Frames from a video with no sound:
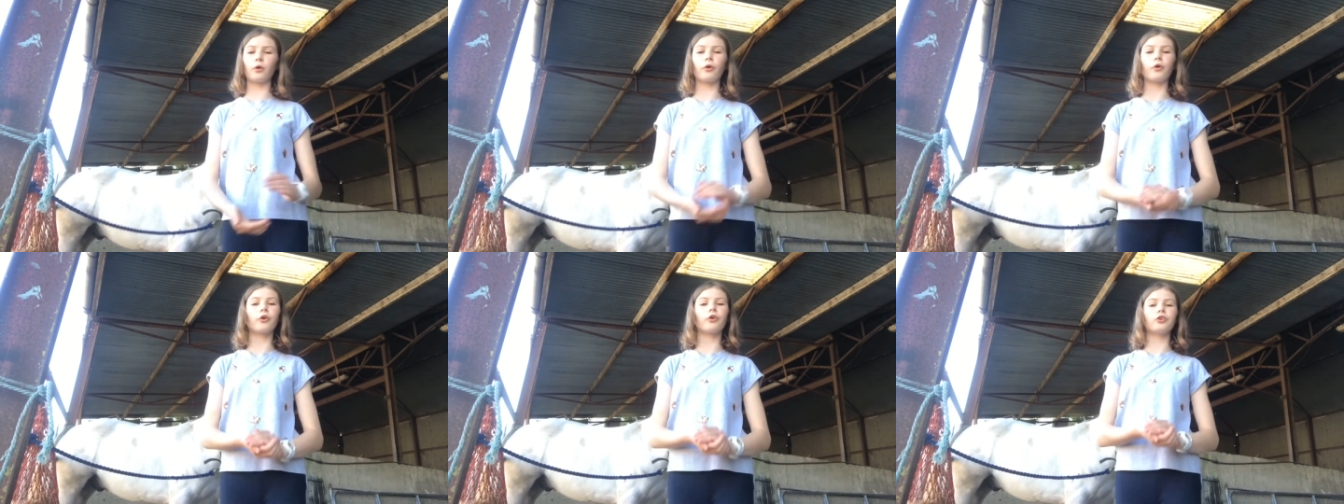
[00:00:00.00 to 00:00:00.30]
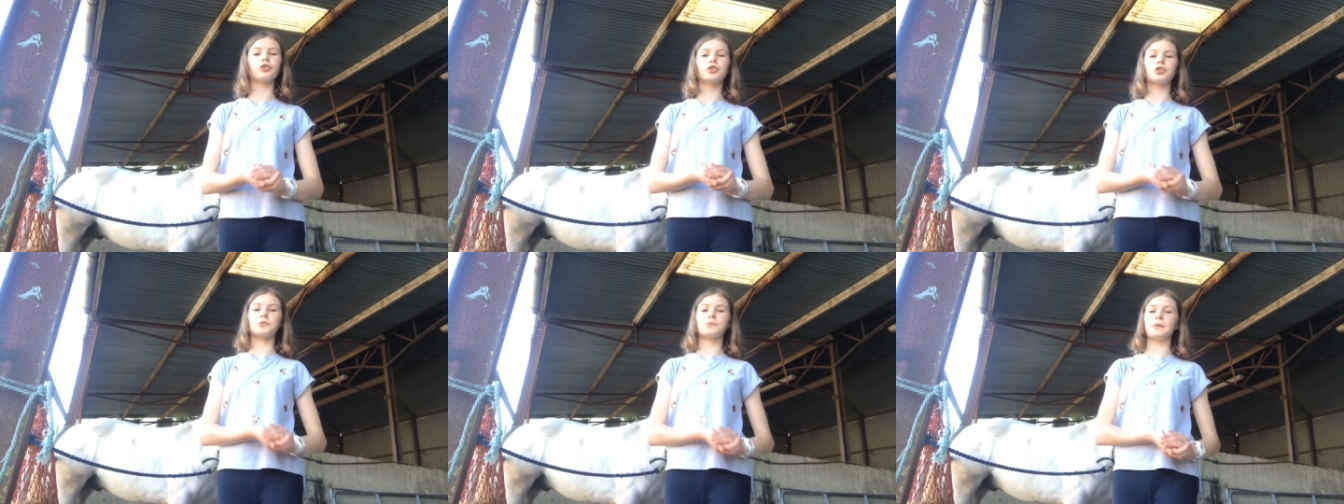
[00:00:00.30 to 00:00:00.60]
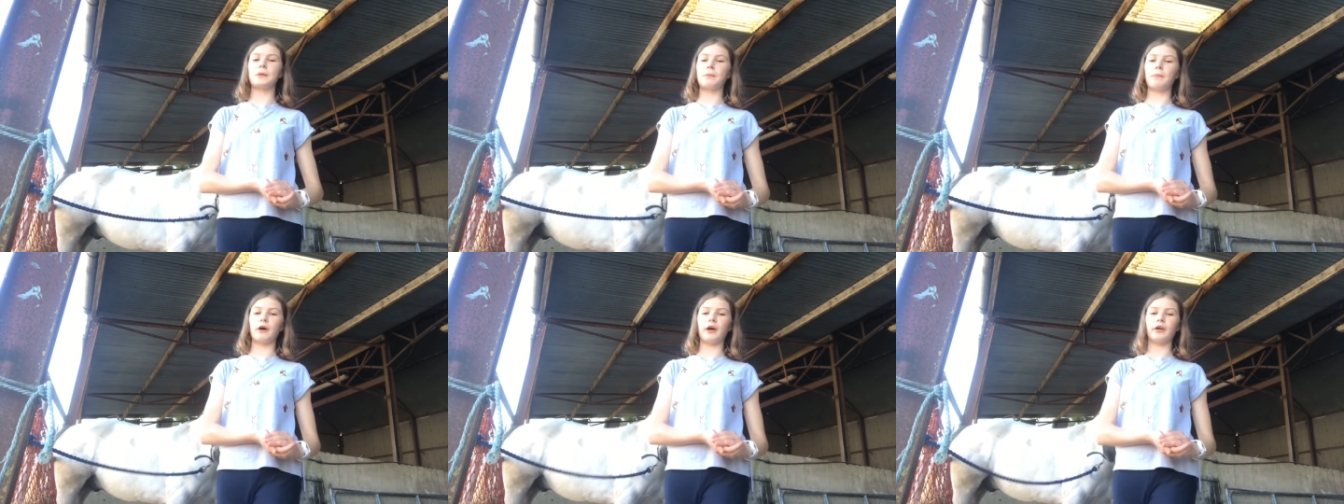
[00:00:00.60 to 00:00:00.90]
or it could just
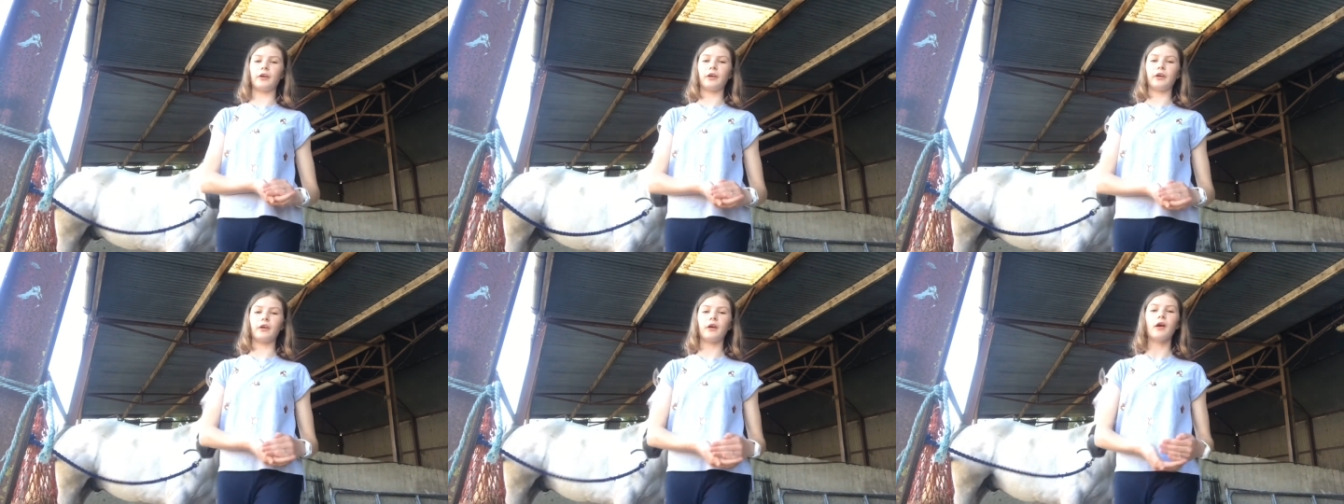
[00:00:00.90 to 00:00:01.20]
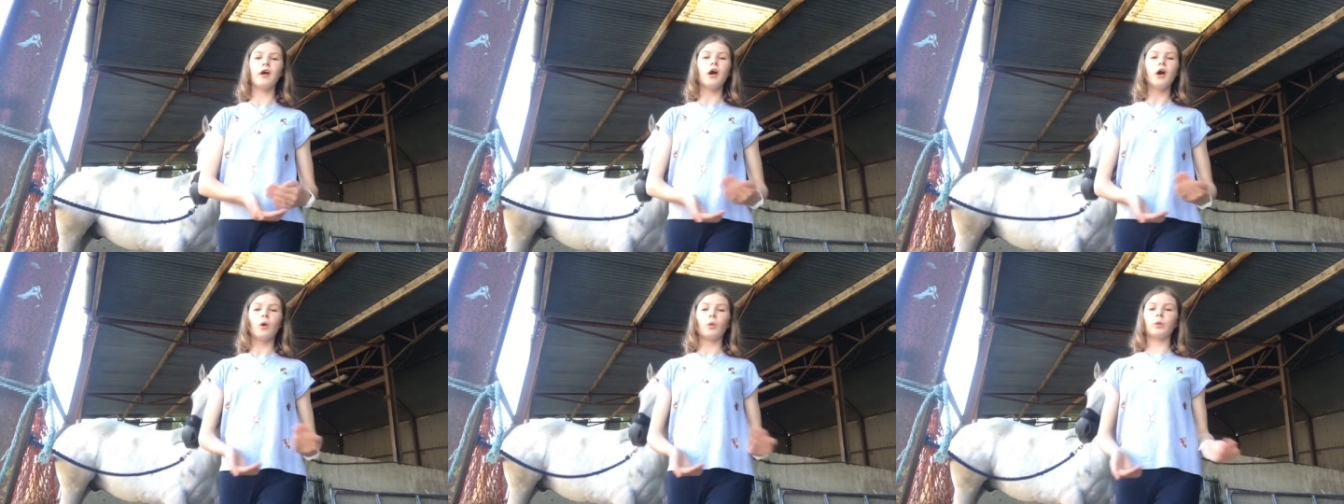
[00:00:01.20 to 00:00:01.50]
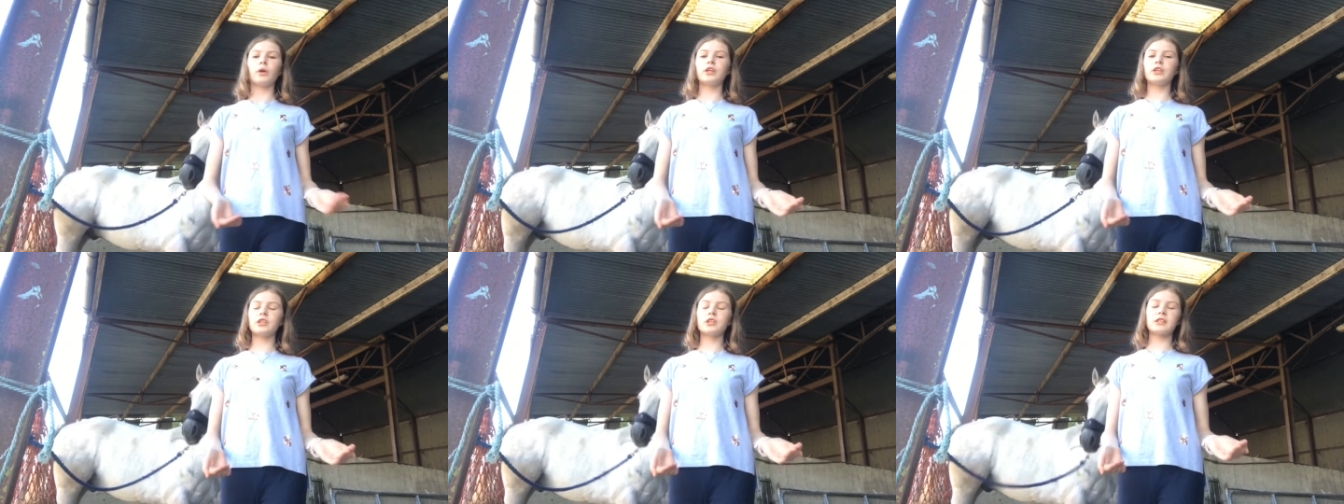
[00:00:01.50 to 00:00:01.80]
be minor,
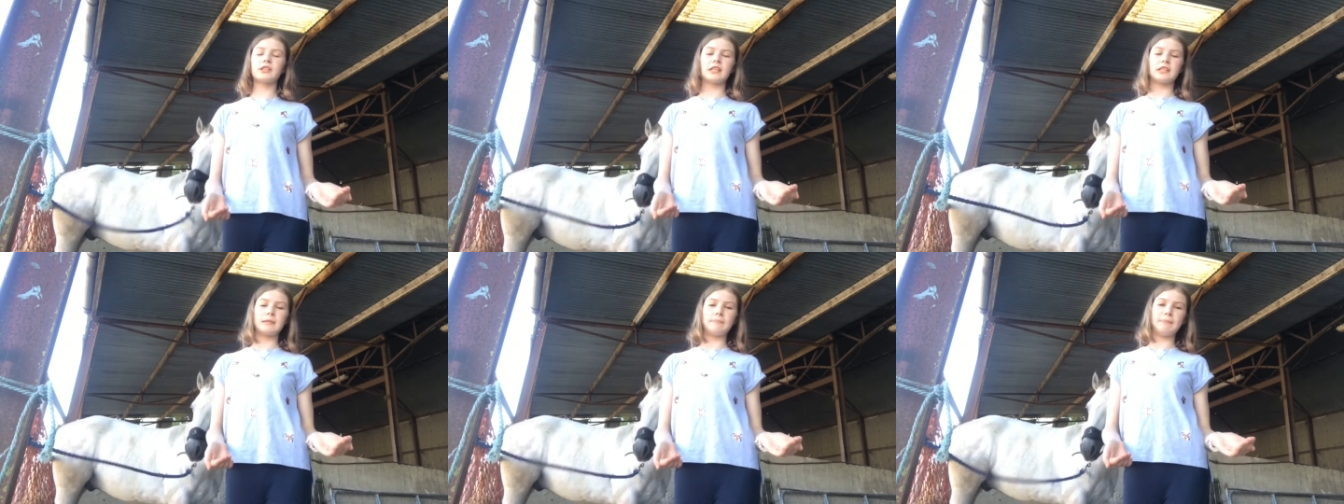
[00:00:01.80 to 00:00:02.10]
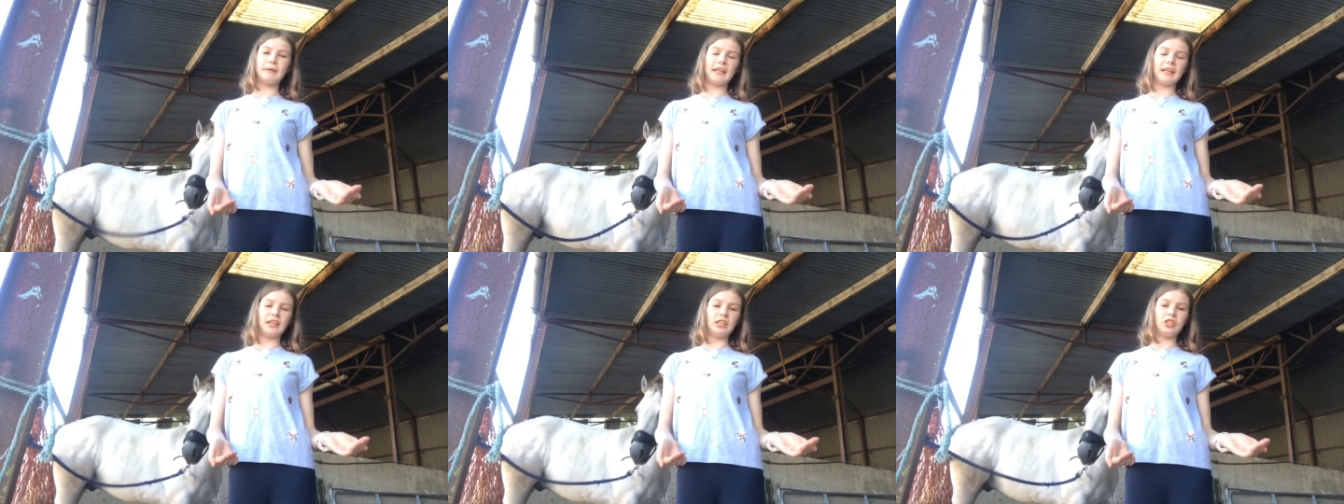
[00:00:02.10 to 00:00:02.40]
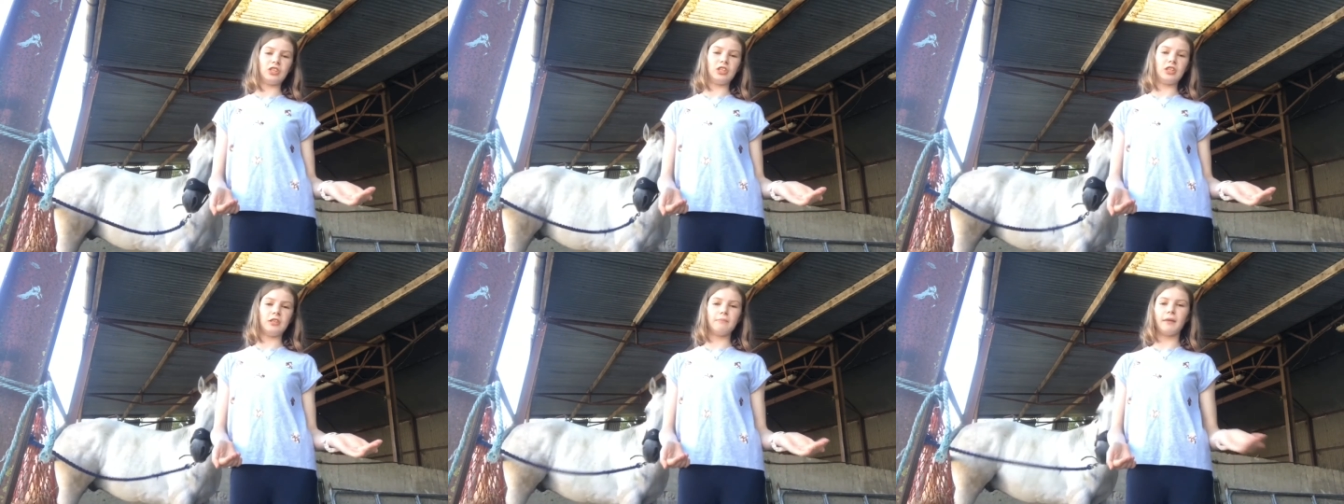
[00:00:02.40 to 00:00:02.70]
where he just gets a bit
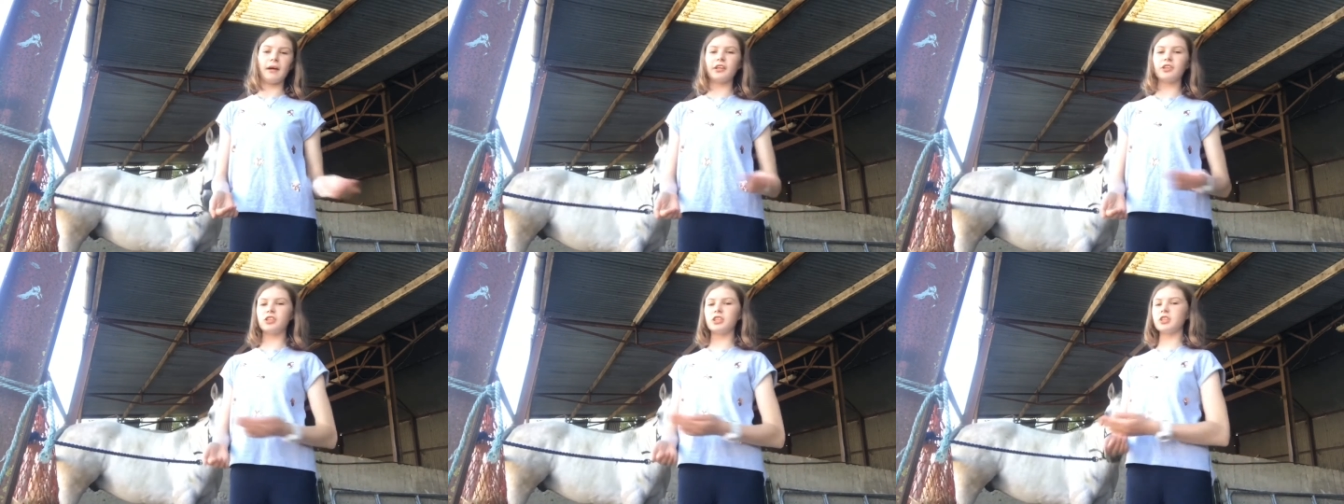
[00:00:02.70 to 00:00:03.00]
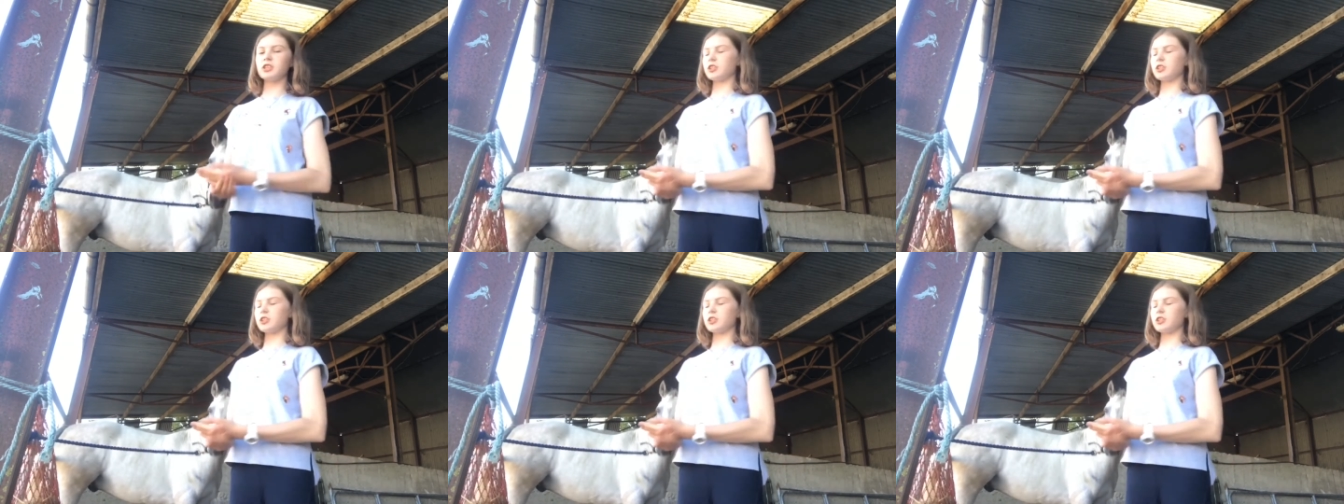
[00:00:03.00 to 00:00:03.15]
itchy. Maggie